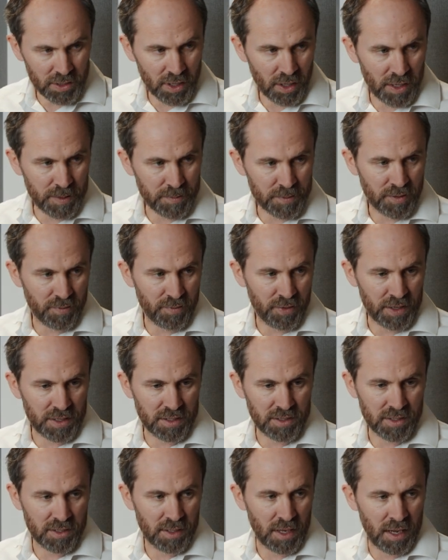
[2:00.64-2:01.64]
types of
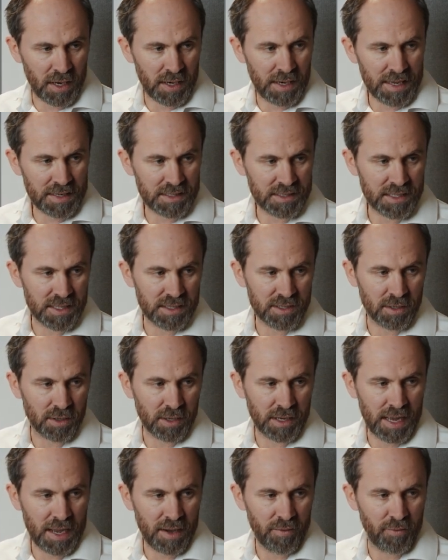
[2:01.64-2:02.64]
things, laxity to
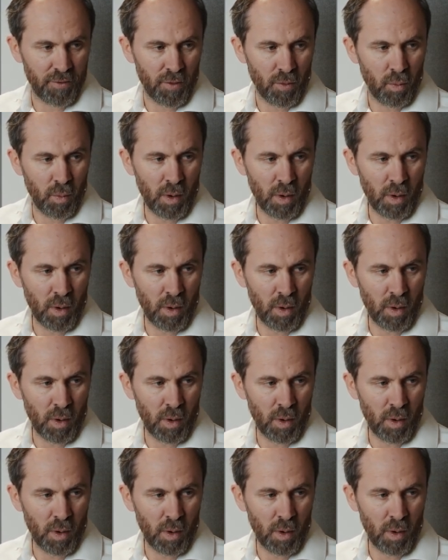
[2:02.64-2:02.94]
look out for.